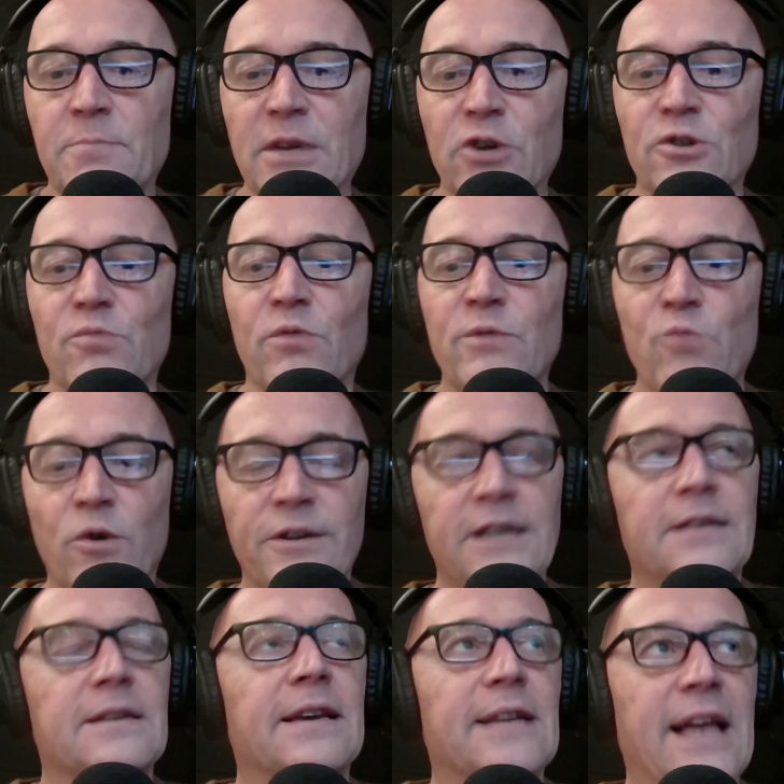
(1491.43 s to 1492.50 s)
because we
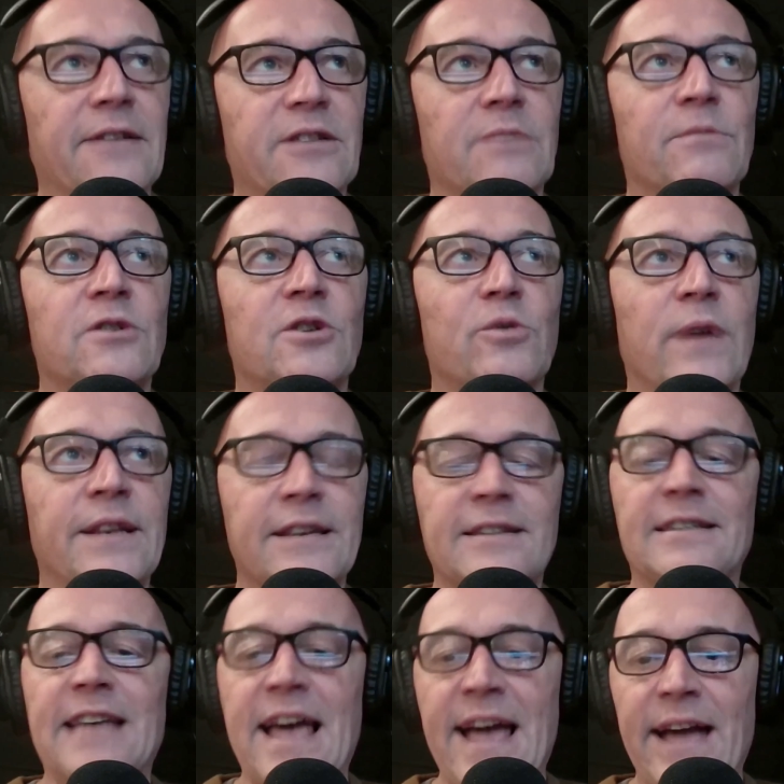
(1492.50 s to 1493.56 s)
wanted customers to
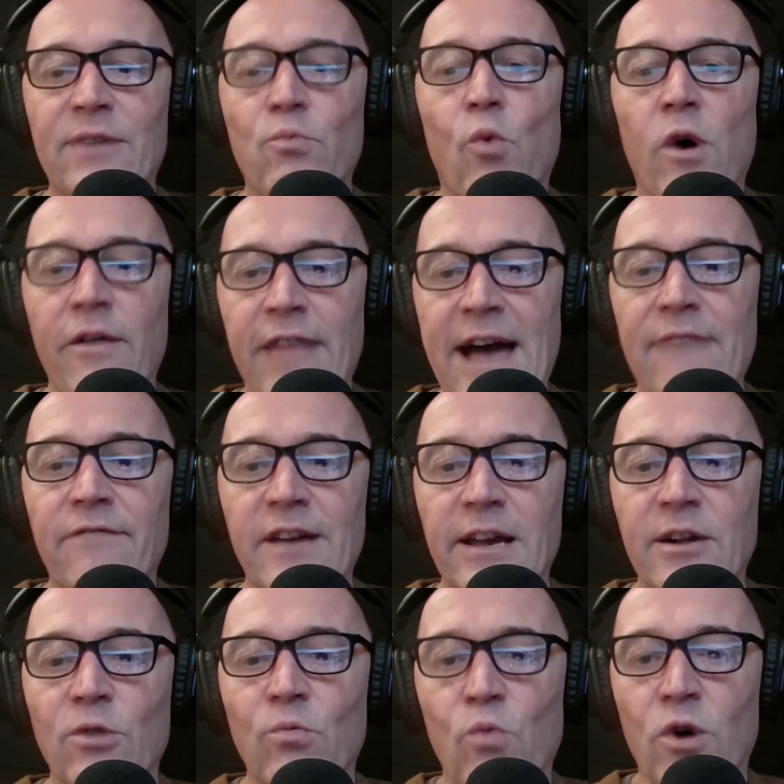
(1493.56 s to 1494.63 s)
understand what that
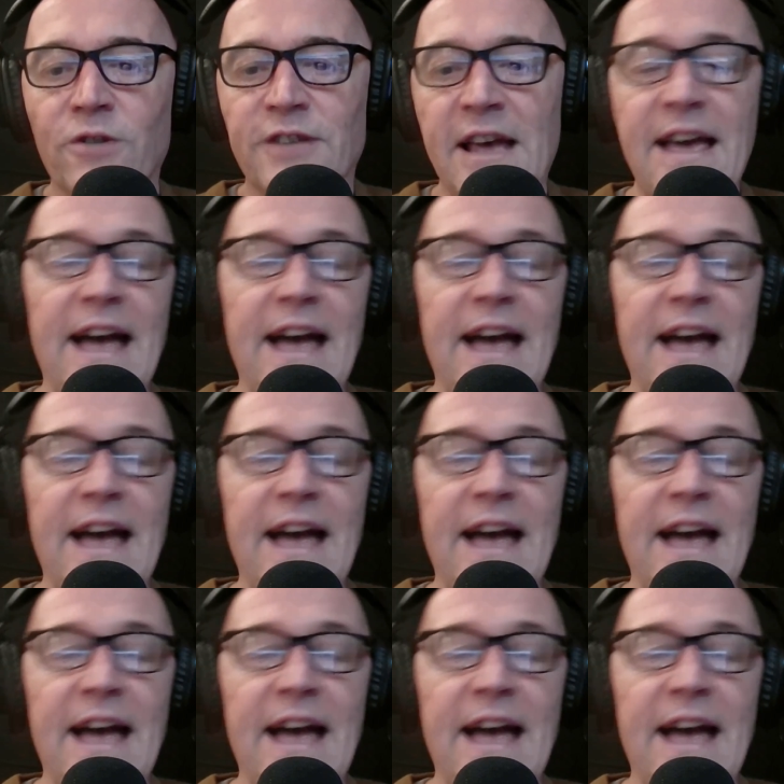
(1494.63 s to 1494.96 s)
vehicle was.